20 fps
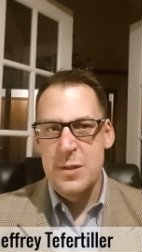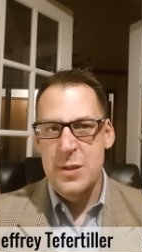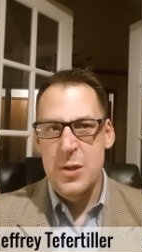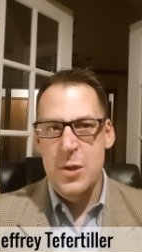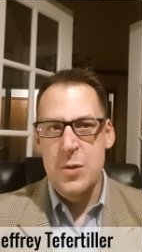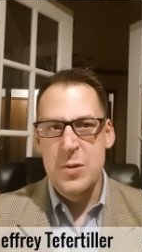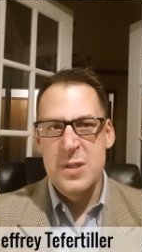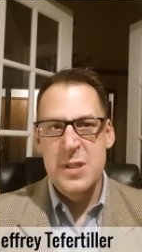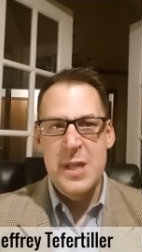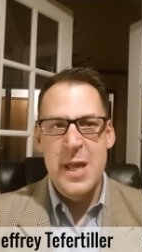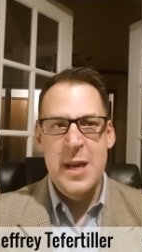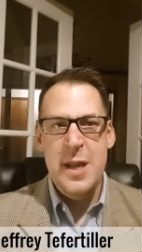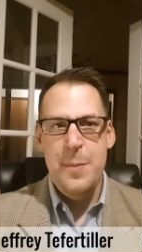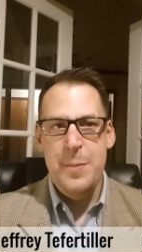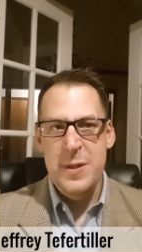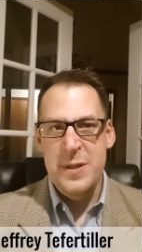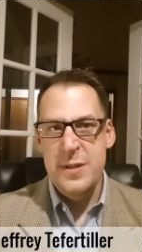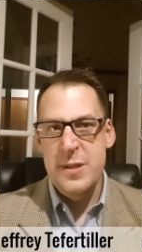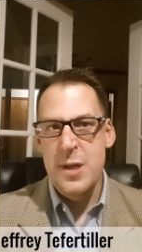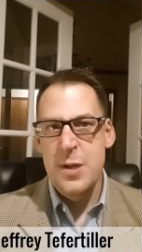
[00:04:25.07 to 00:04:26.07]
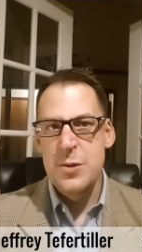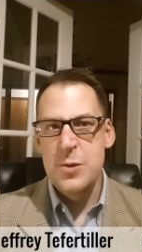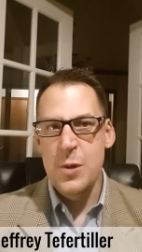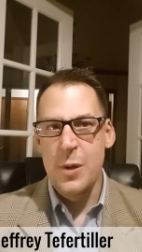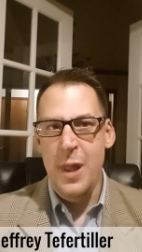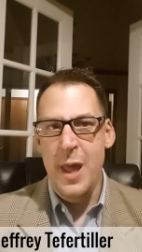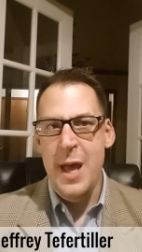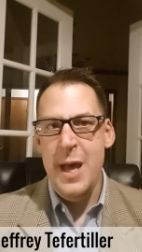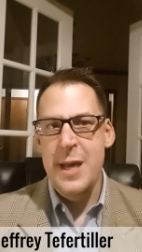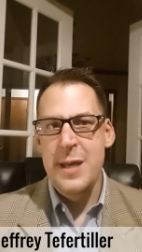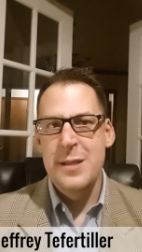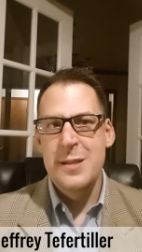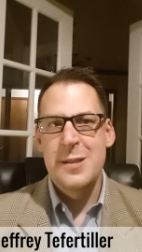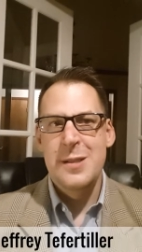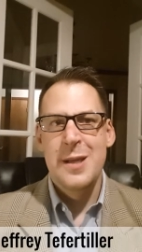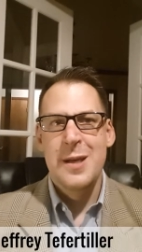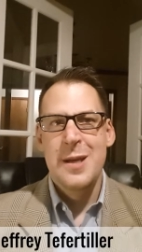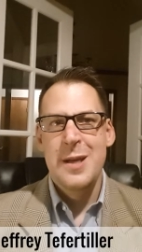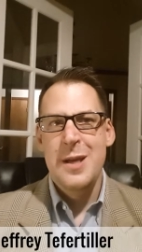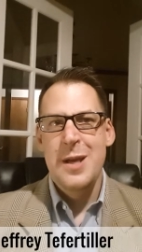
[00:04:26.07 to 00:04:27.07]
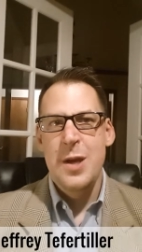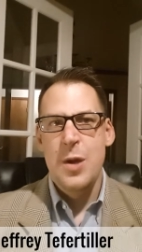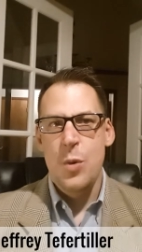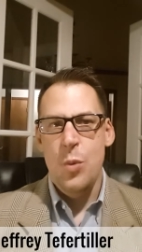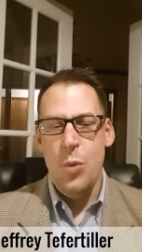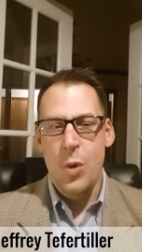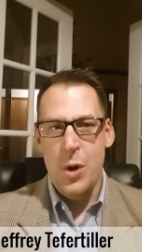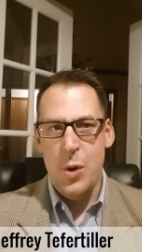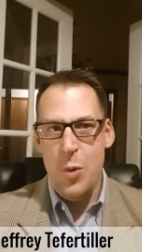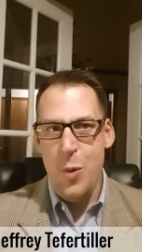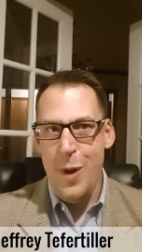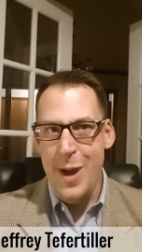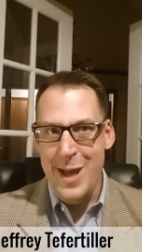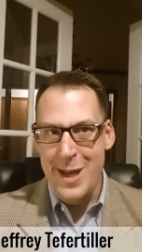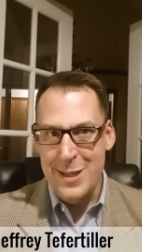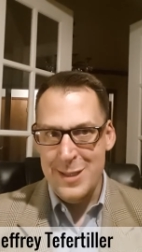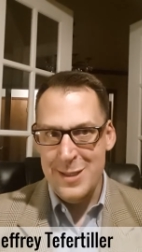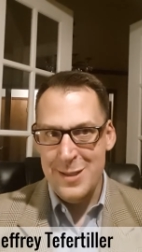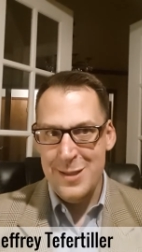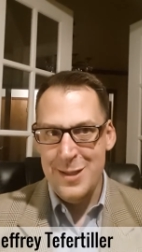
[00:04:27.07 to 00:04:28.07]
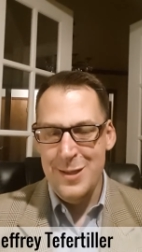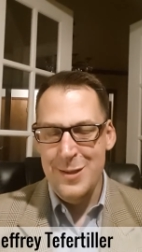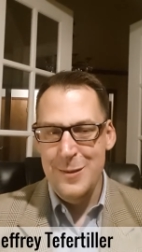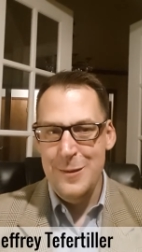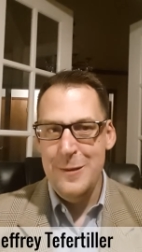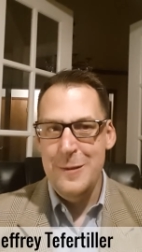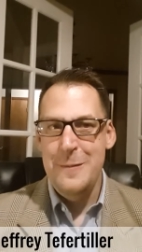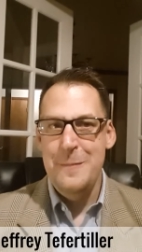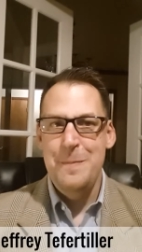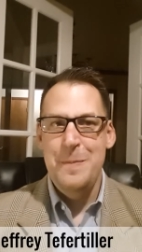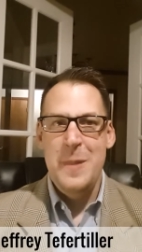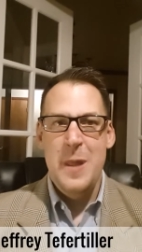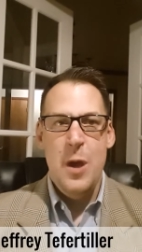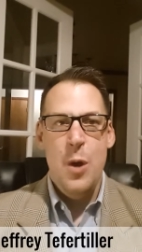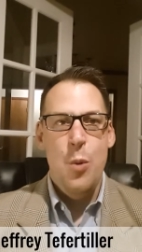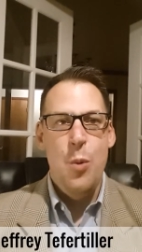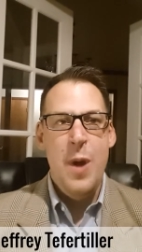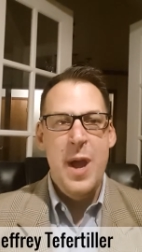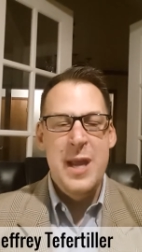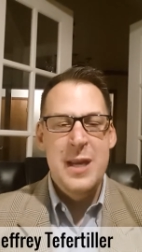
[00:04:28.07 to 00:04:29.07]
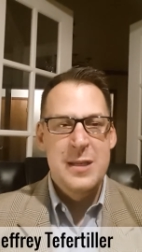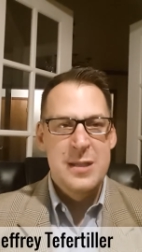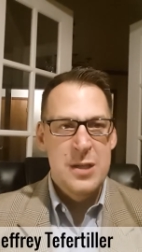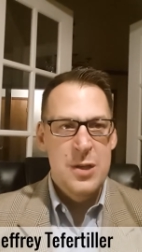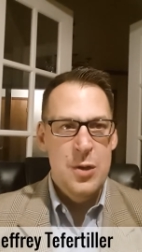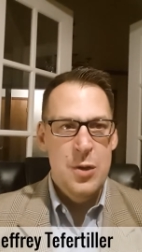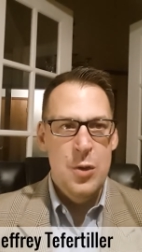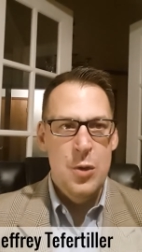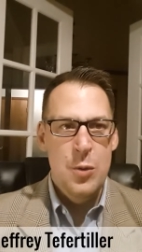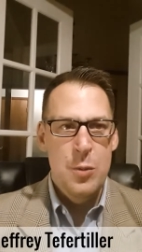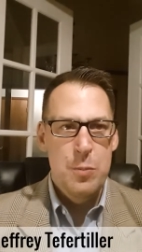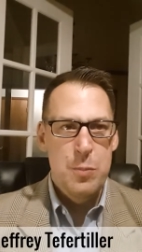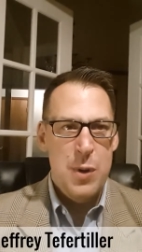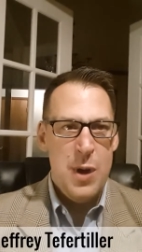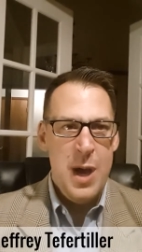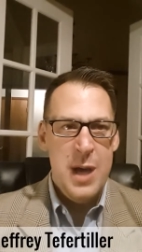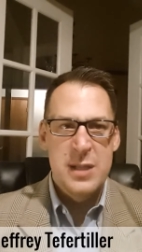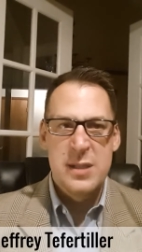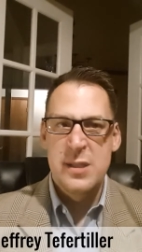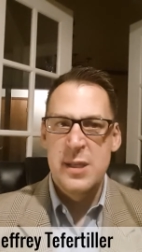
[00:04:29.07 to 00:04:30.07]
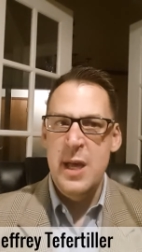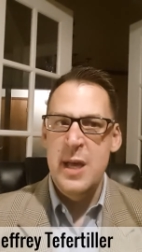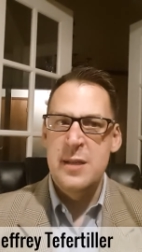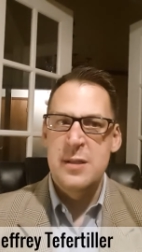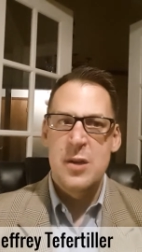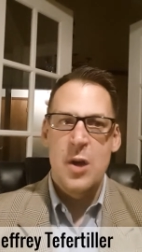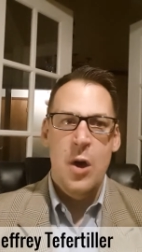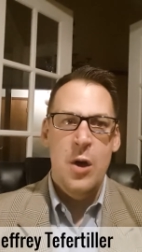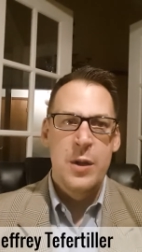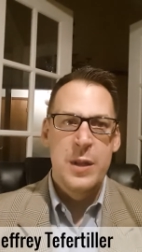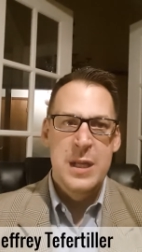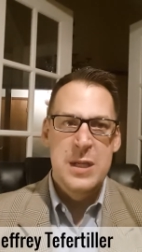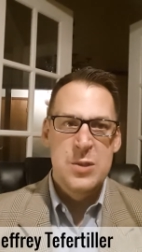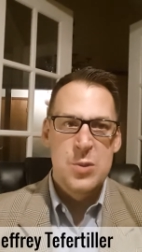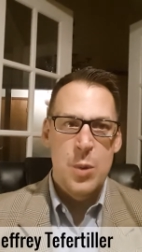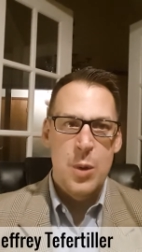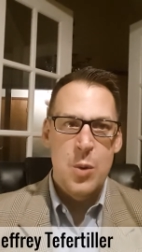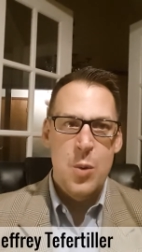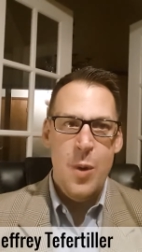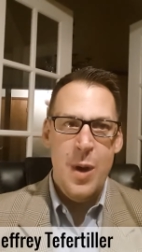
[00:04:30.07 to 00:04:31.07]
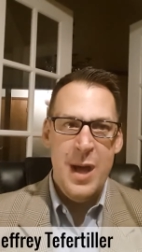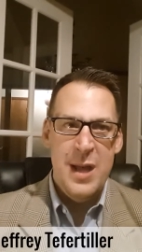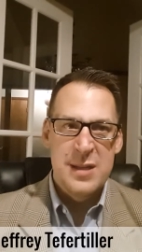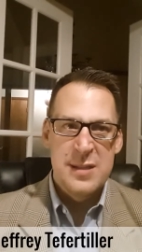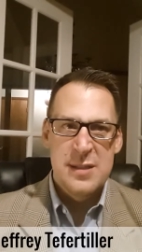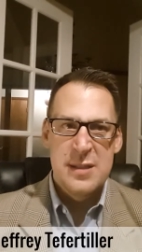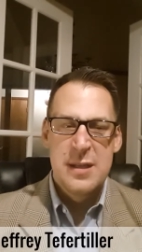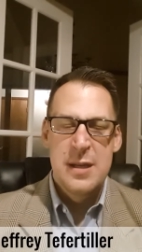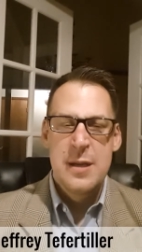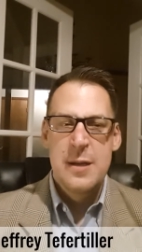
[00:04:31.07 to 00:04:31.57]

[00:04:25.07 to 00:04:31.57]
to set up a centralized request, a way to process all these requests.